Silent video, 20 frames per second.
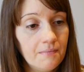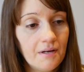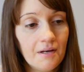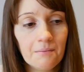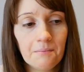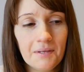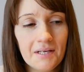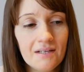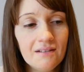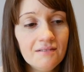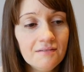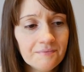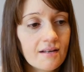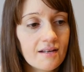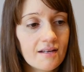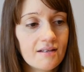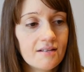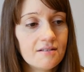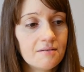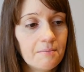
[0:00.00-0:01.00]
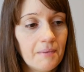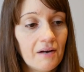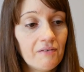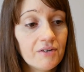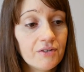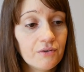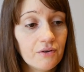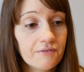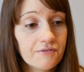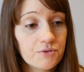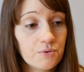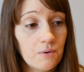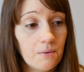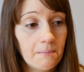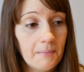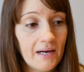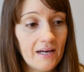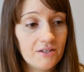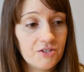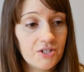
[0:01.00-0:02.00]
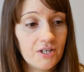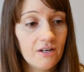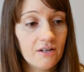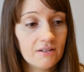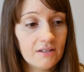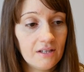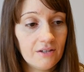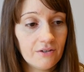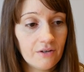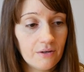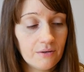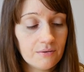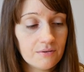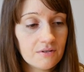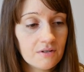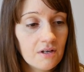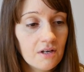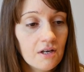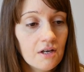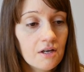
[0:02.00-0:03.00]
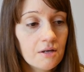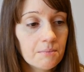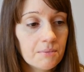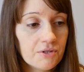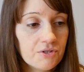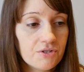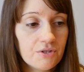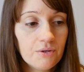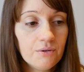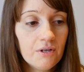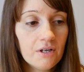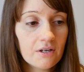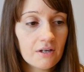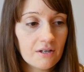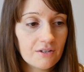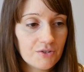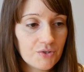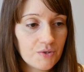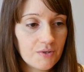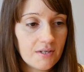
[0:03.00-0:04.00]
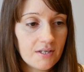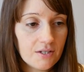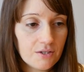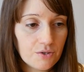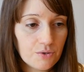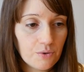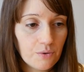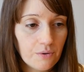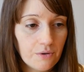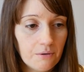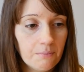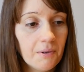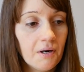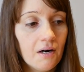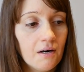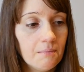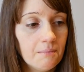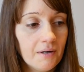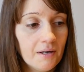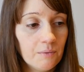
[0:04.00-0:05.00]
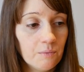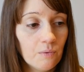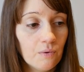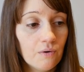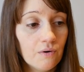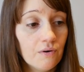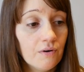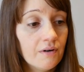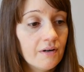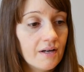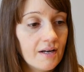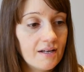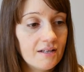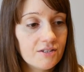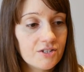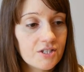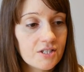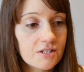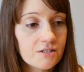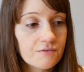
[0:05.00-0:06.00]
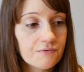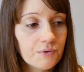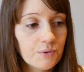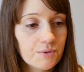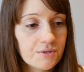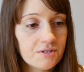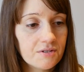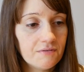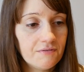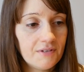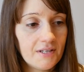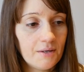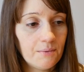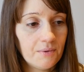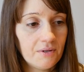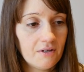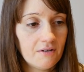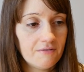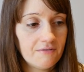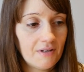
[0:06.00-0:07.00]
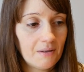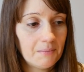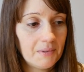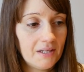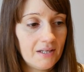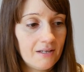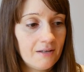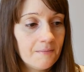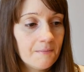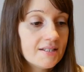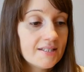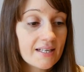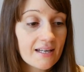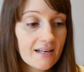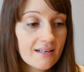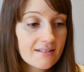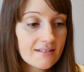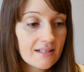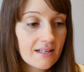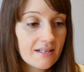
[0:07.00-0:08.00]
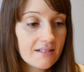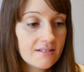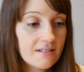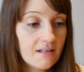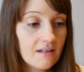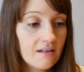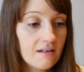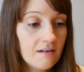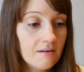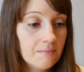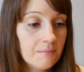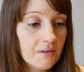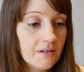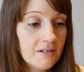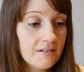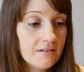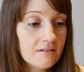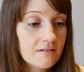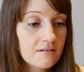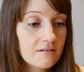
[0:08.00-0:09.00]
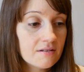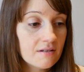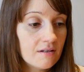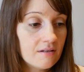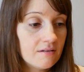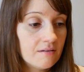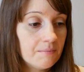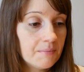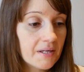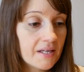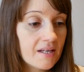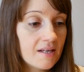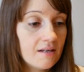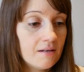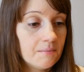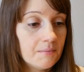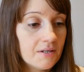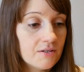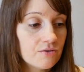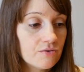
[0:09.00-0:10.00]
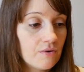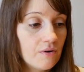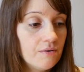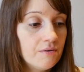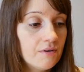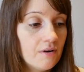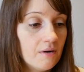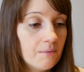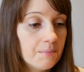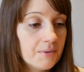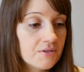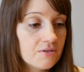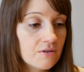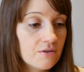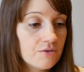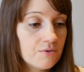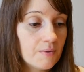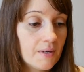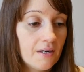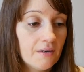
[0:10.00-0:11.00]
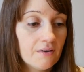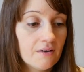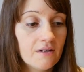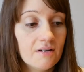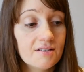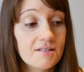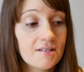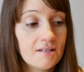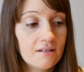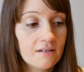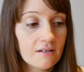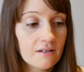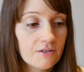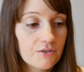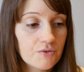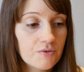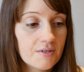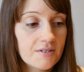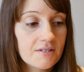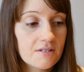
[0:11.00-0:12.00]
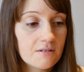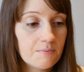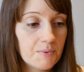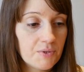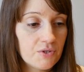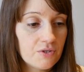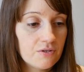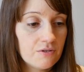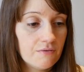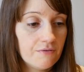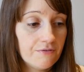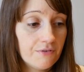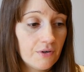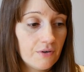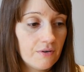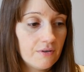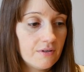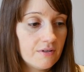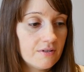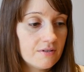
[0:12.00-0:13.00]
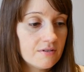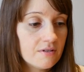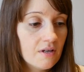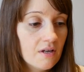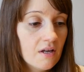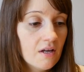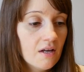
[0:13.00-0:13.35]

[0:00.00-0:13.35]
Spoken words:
Amin is married off to a man she hardly knows. But soon her country is torn apart by war, and she is forced to flee with her family. Decades later, Amin's son, Bakim, has grown up a social outcast in a country suspicious of foreigners.